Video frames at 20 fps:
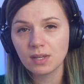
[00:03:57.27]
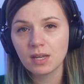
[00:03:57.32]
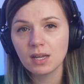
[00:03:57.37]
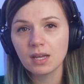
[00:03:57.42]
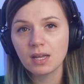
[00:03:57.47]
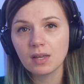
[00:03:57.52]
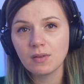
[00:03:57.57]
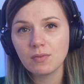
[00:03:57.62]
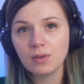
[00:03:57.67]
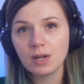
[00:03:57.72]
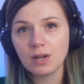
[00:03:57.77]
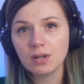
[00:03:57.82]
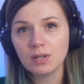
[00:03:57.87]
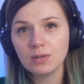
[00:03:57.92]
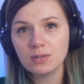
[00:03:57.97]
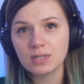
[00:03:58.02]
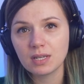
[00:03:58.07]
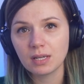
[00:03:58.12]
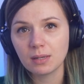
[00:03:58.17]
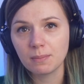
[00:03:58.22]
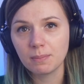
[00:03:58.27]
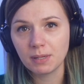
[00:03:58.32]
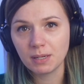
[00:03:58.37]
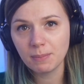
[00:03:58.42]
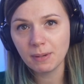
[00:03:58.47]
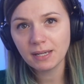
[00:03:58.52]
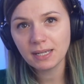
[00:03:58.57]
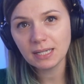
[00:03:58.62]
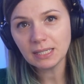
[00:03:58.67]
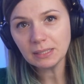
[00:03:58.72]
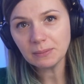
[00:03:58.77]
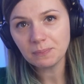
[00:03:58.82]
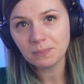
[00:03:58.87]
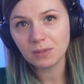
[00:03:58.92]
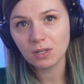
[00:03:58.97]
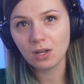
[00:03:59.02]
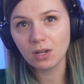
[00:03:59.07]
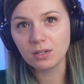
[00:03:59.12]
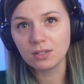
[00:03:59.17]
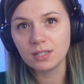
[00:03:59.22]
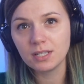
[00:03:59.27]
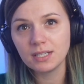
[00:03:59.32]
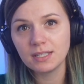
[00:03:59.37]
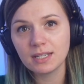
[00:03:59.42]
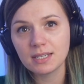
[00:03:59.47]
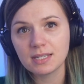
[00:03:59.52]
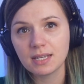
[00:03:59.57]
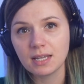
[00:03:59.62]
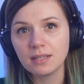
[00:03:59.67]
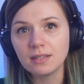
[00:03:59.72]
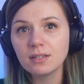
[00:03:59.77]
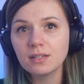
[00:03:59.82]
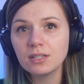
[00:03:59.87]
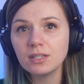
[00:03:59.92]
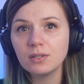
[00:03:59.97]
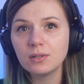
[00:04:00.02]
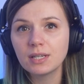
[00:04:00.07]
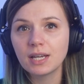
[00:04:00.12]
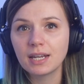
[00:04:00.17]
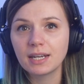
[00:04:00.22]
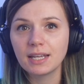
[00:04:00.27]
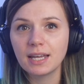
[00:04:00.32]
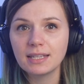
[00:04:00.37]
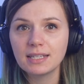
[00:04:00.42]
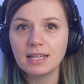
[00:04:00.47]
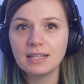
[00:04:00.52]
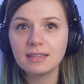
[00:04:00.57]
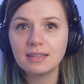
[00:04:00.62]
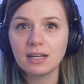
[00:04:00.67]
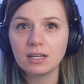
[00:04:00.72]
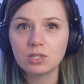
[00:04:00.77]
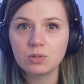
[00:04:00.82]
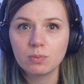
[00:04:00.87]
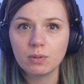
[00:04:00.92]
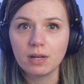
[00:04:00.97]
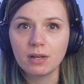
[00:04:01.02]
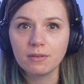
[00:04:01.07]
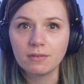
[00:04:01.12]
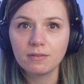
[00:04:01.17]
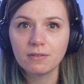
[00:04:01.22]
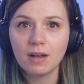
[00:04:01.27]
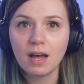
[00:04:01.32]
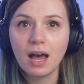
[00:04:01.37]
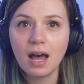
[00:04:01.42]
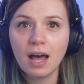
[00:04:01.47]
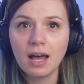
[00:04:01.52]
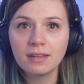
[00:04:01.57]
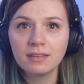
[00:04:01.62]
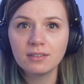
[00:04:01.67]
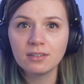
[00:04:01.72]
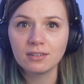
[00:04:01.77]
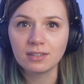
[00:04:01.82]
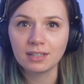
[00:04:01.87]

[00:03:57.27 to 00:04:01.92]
If you are using Bitbucket on data center, you can get in touch with Anton